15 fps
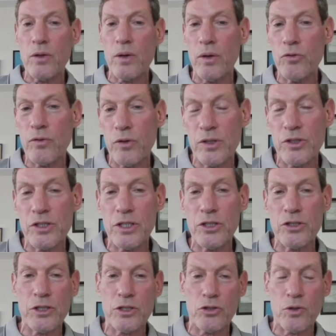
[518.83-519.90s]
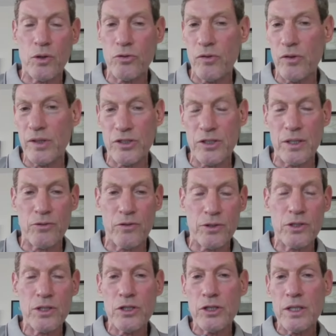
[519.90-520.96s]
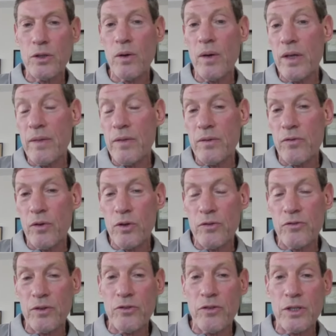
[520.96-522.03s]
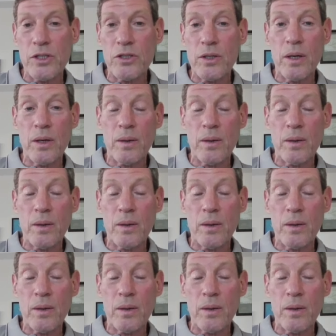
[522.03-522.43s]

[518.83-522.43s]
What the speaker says: not for the 60s, not for the 70s, and not even for the 50s,